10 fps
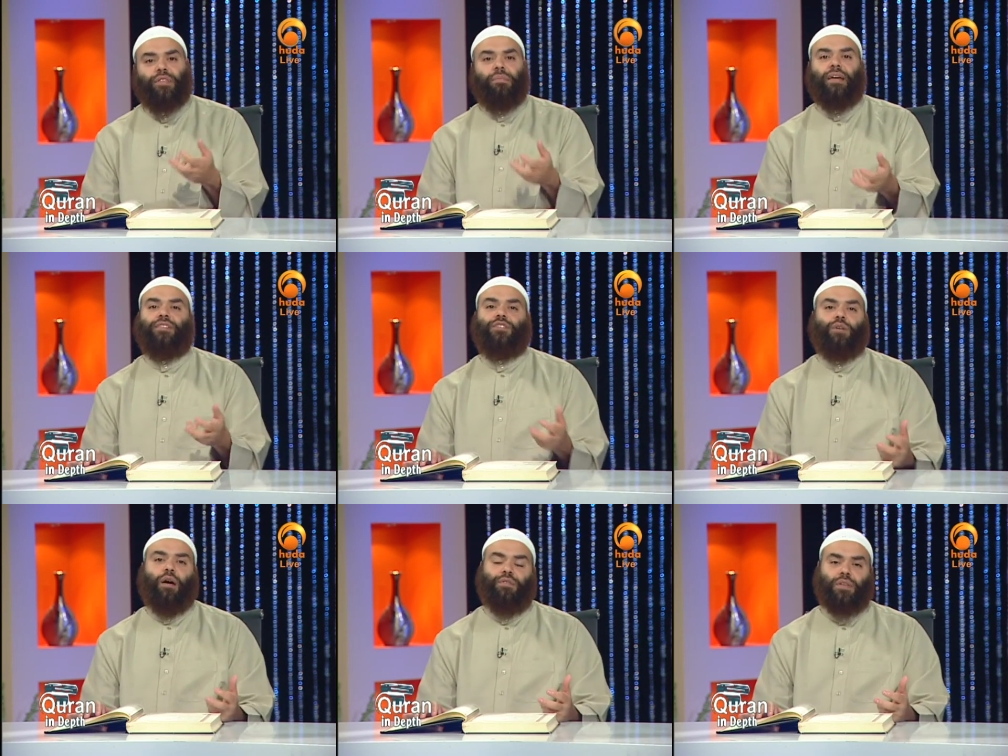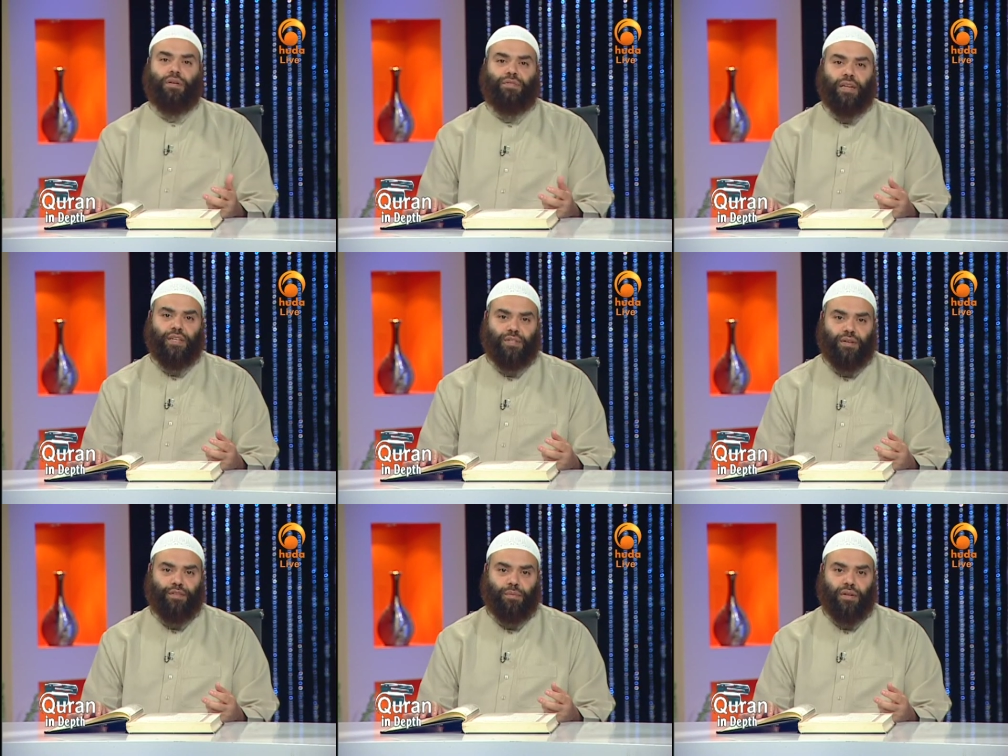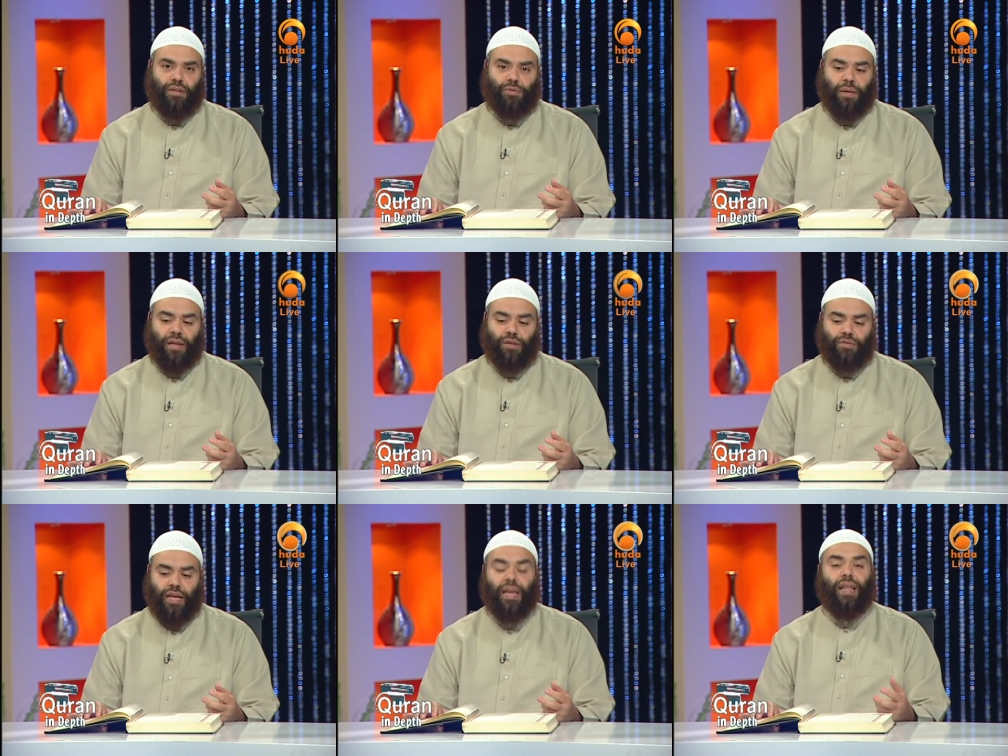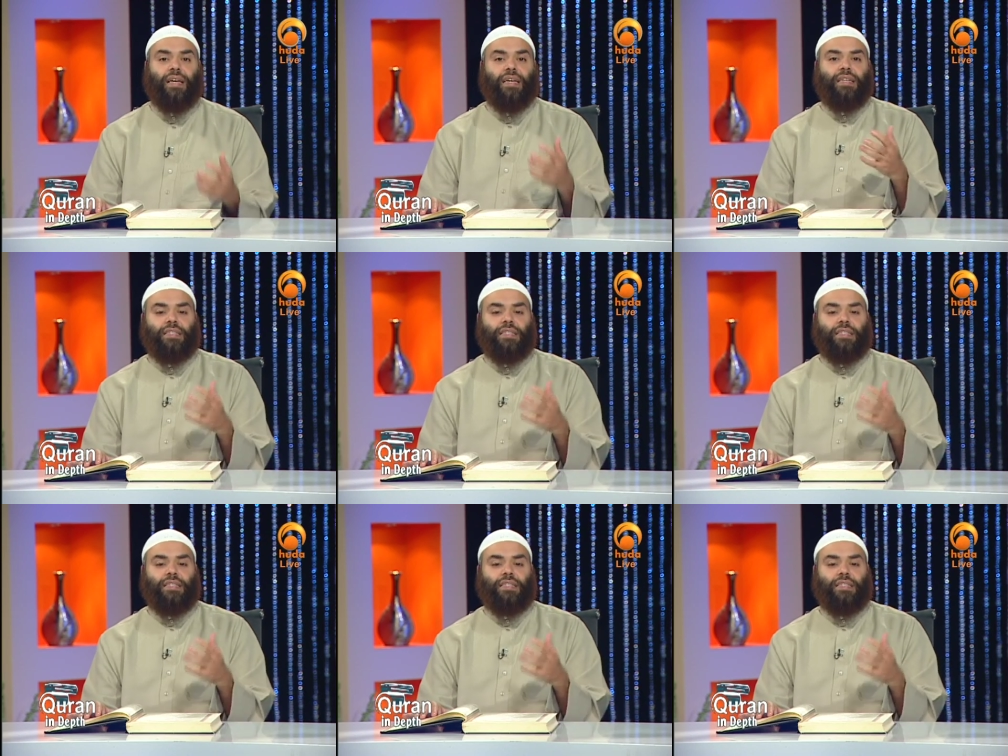the matters of the revelation from Allah subhanahu wa ta'ala.